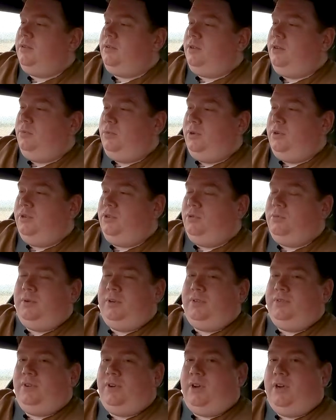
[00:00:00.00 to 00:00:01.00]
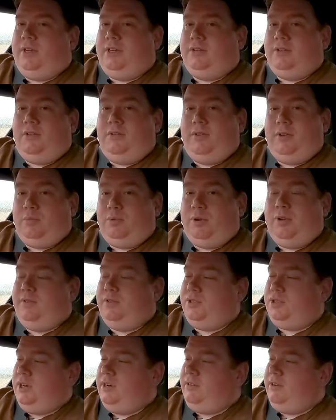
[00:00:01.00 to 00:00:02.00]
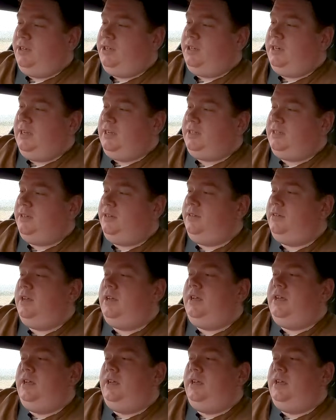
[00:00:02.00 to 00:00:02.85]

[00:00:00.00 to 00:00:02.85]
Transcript: you wouldn't normally find on the previous generation Aston.